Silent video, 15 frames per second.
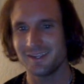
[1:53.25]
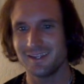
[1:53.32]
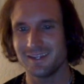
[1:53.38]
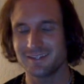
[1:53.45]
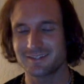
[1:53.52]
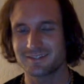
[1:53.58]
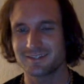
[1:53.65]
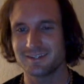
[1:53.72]

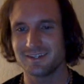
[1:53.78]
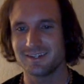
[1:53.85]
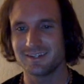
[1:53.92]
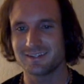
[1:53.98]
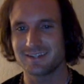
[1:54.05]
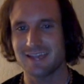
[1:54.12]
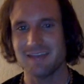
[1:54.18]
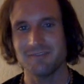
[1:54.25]
it's
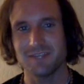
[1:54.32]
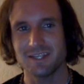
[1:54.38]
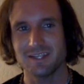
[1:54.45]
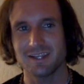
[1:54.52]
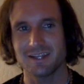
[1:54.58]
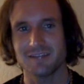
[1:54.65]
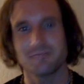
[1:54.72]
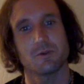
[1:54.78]
heavy,
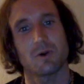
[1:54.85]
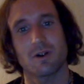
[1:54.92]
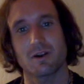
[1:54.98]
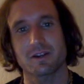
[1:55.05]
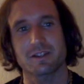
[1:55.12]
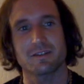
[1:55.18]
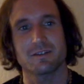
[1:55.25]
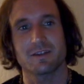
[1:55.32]
and if you
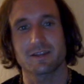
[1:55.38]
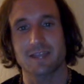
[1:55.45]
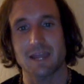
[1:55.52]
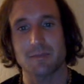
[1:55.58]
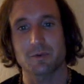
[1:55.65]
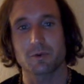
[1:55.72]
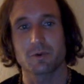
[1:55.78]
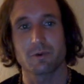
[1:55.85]
are a
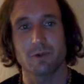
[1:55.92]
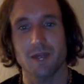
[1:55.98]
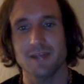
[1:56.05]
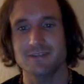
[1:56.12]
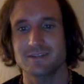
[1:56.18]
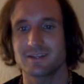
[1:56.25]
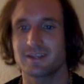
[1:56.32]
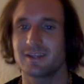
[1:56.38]
Capricorn
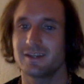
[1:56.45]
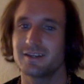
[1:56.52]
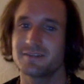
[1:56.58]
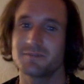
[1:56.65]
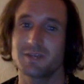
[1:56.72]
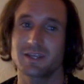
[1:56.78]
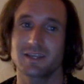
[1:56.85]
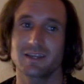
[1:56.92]
rising, it is
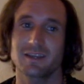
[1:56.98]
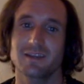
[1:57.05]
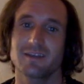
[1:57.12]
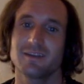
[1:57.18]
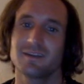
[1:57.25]
making